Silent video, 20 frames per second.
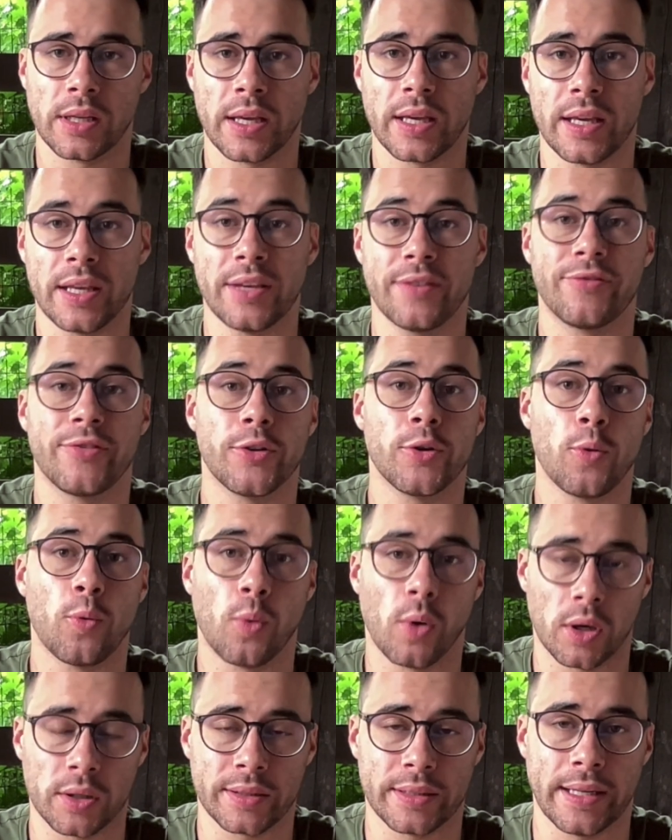if you
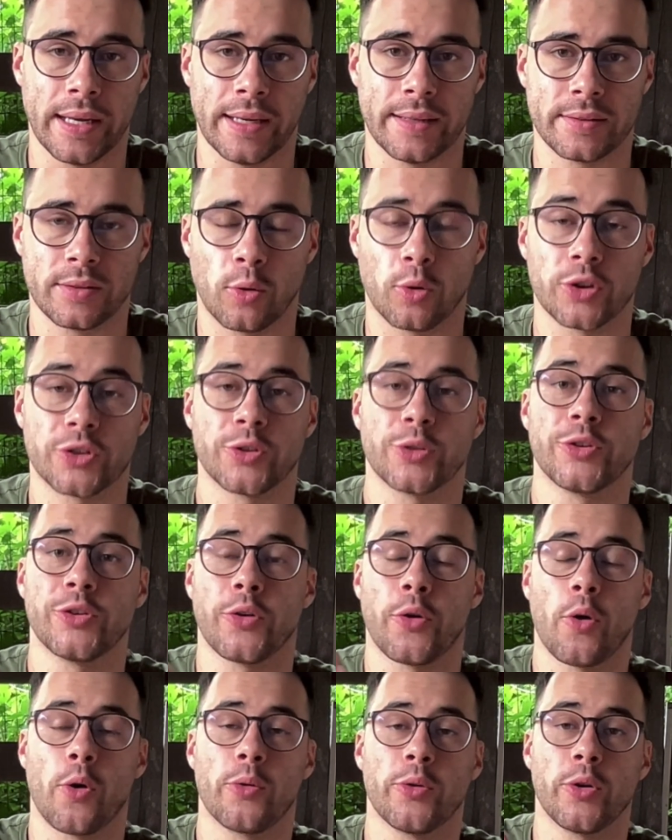want that, or to
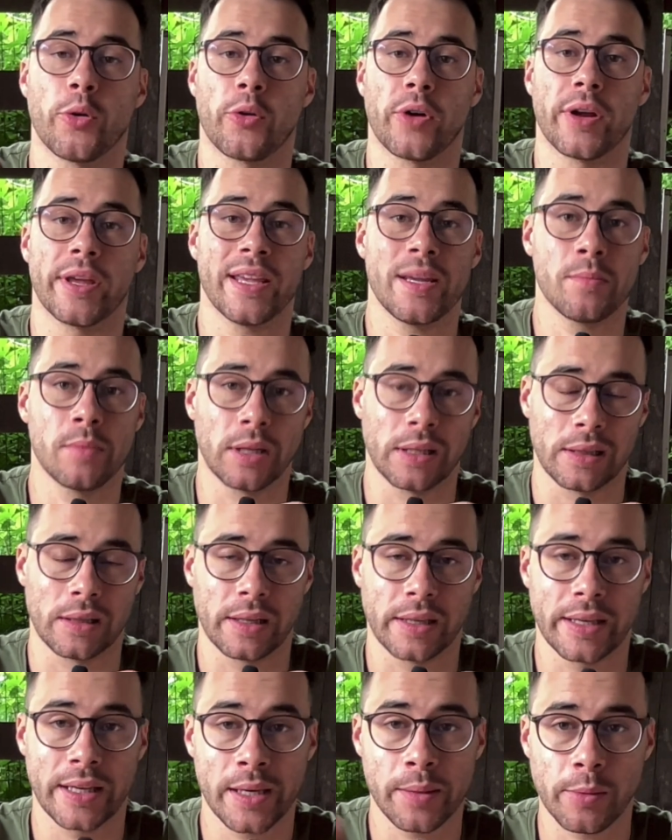grow your
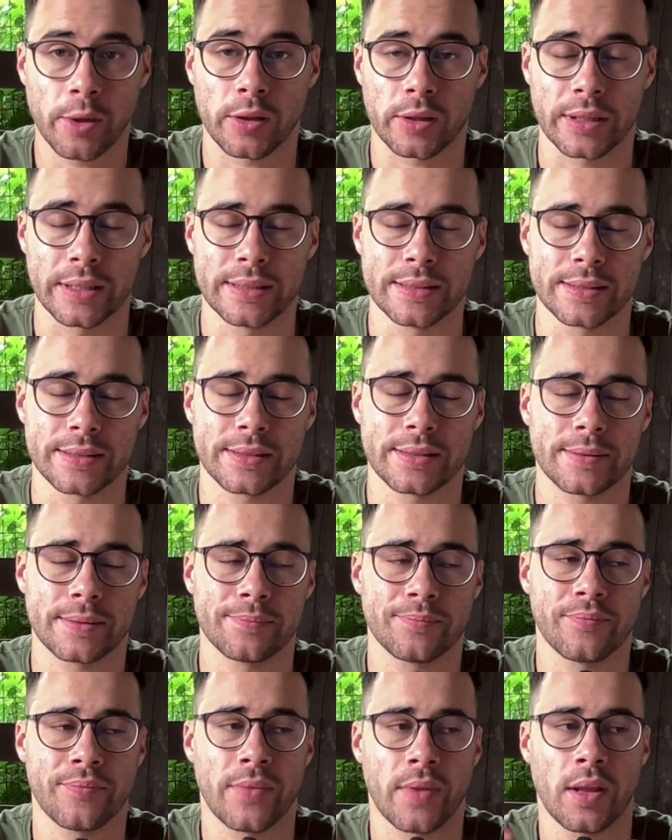email list,
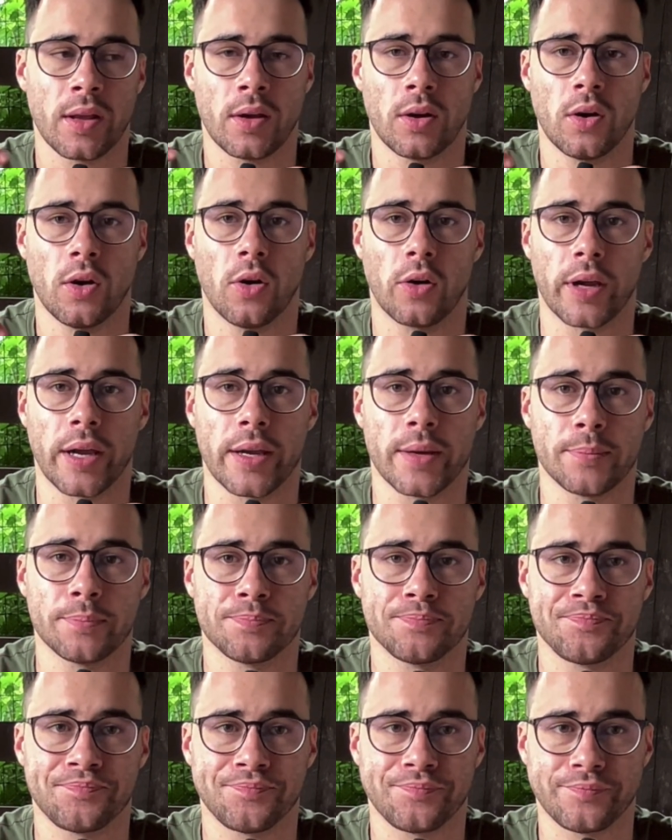okay?
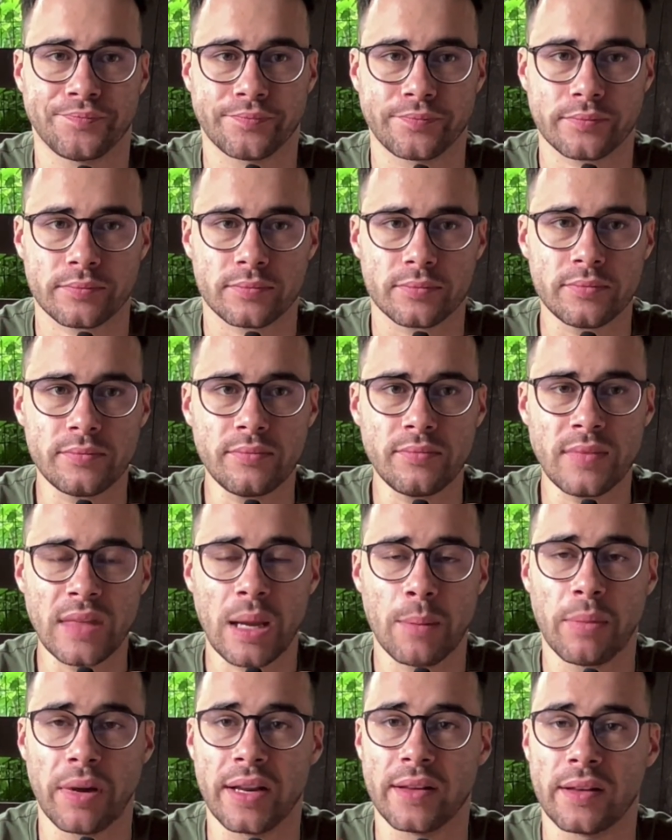
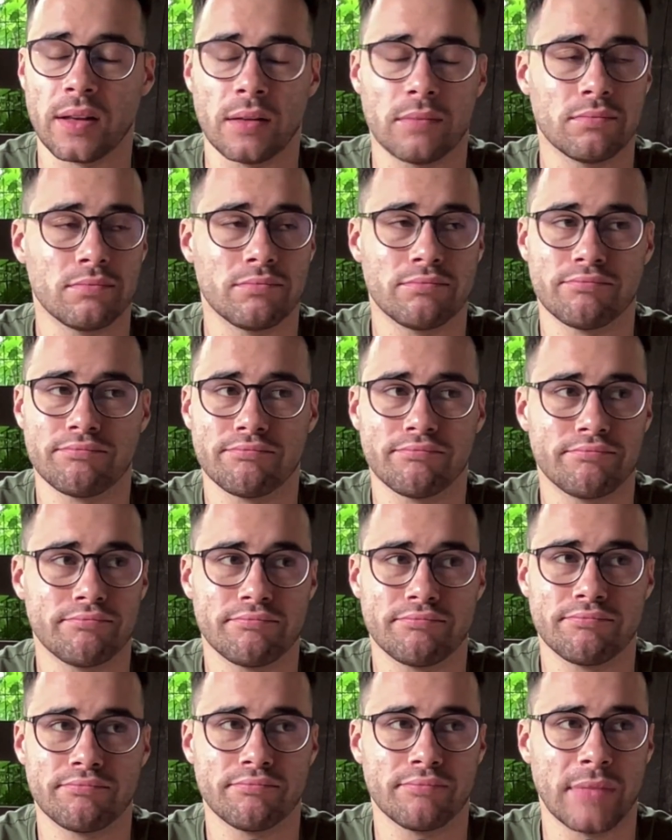But
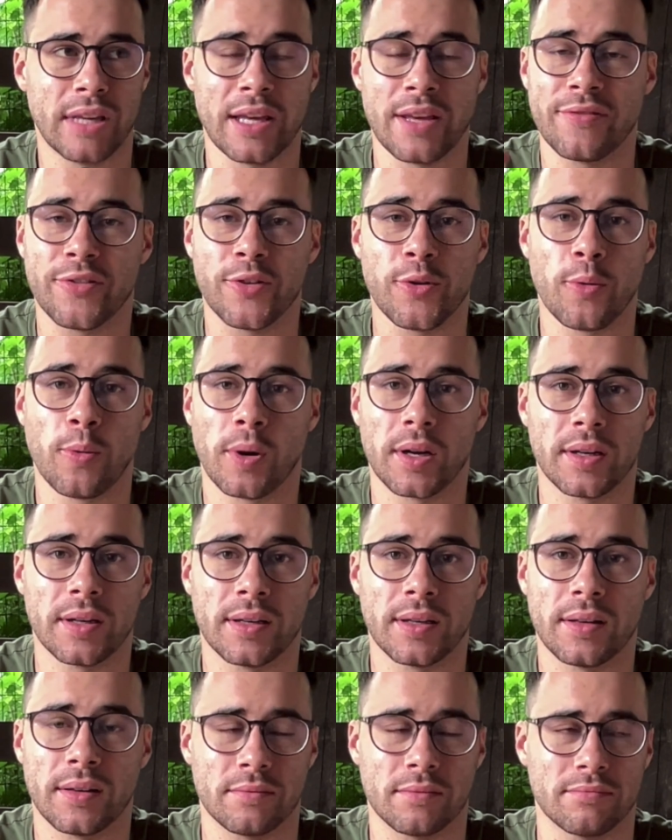if you want
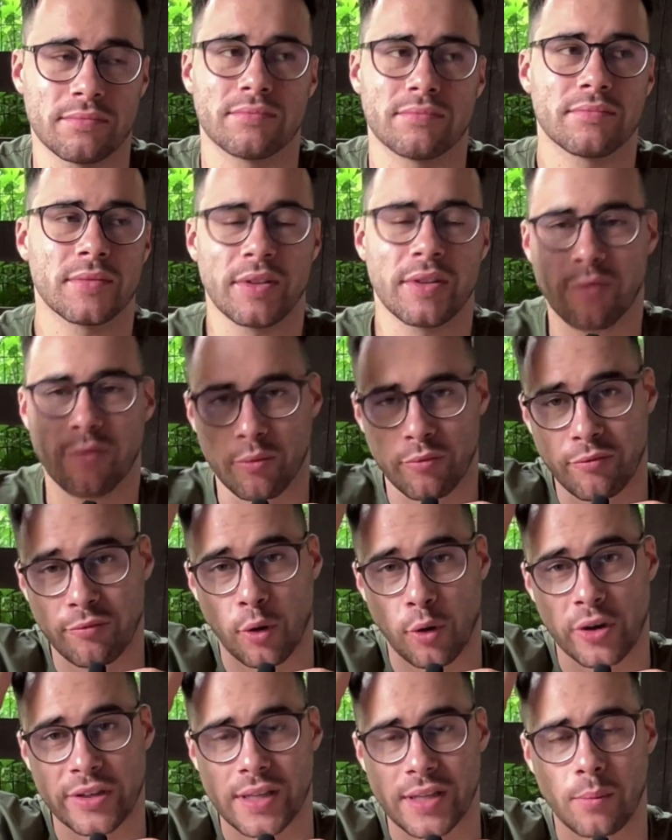to, for
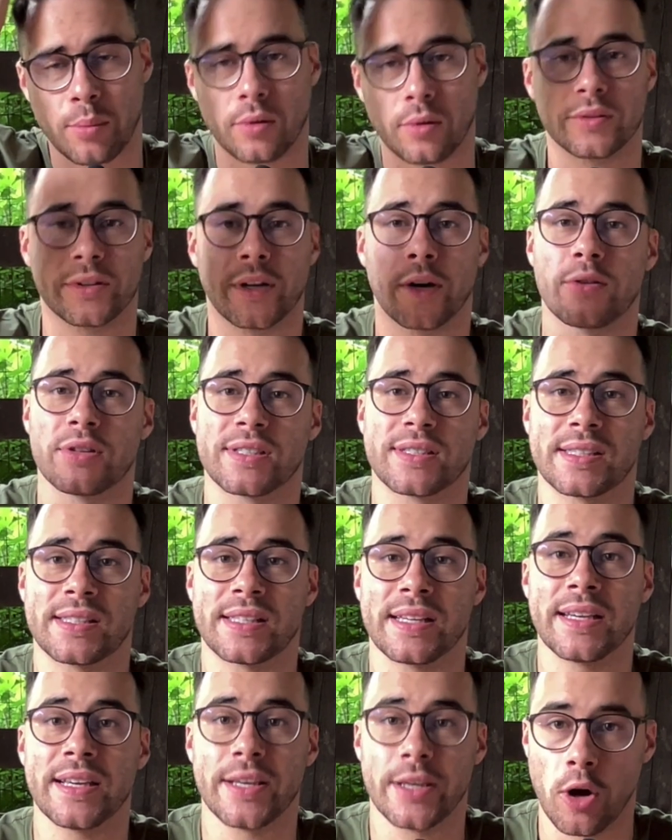example, there is
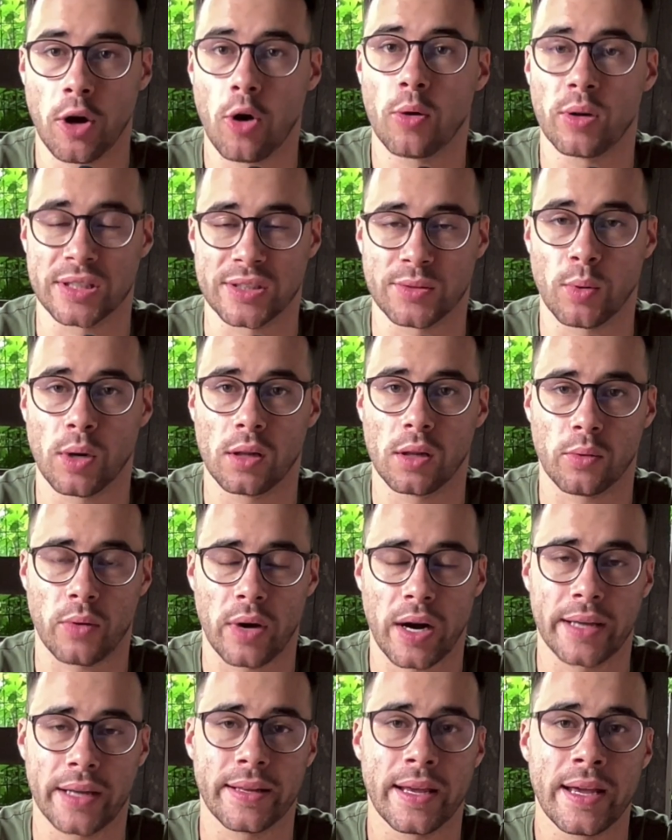SEO as well,
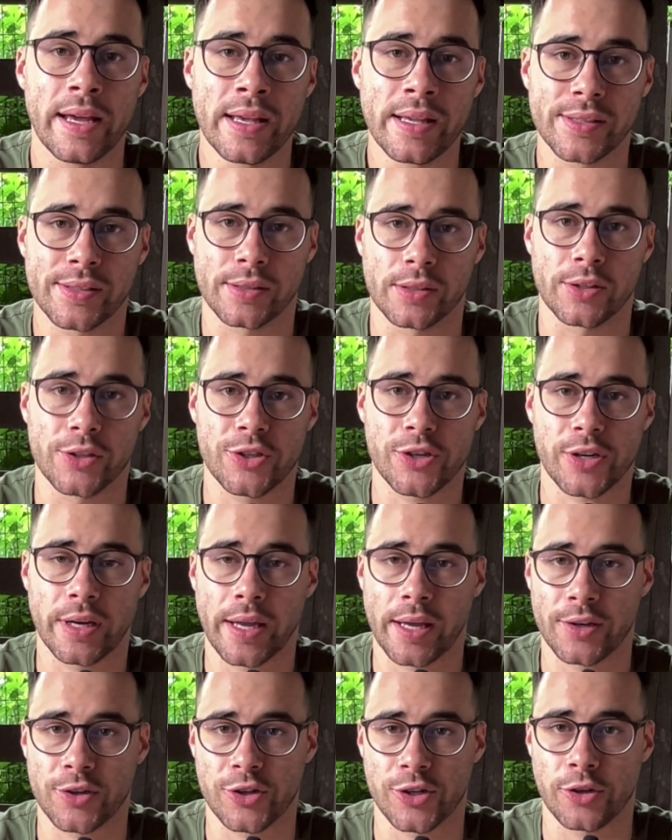right? Search
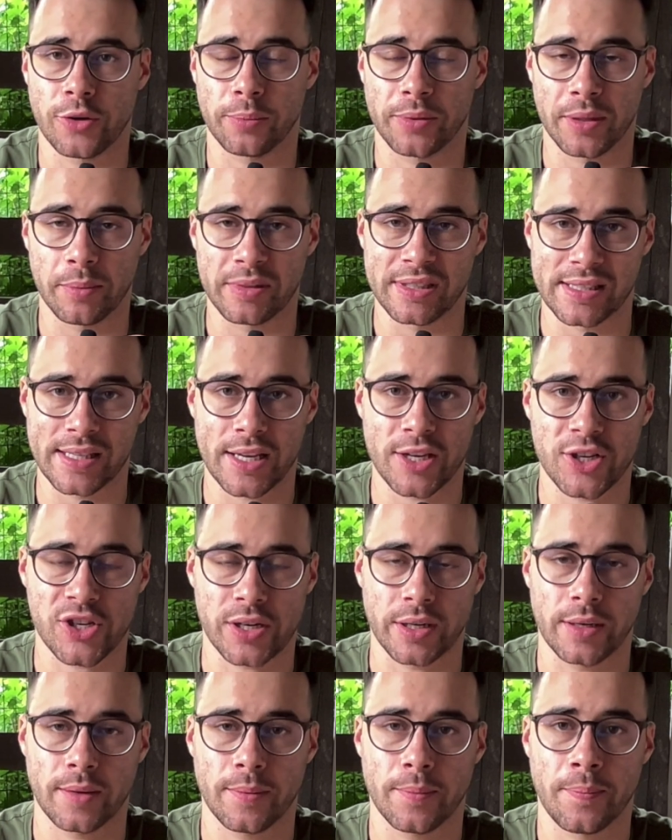engine optimization.